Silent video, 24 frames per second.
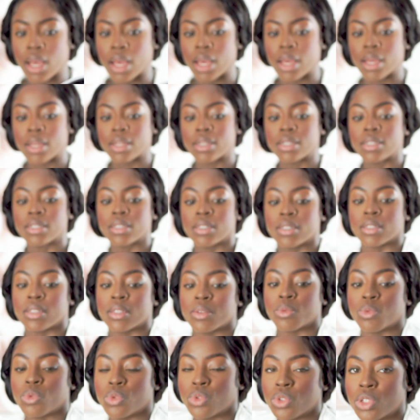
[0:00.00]

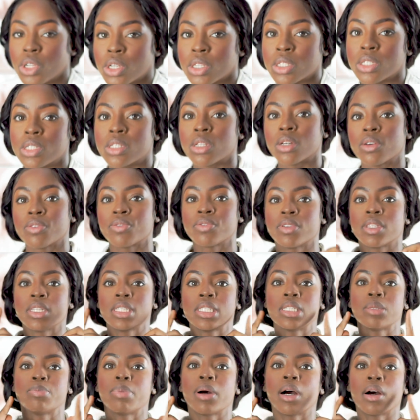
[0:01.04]
and we'll dust off
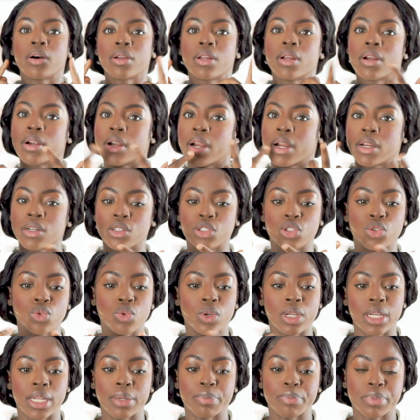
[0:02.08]
this powder and
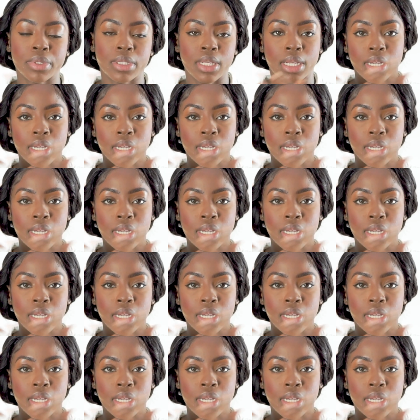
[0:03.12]
do lips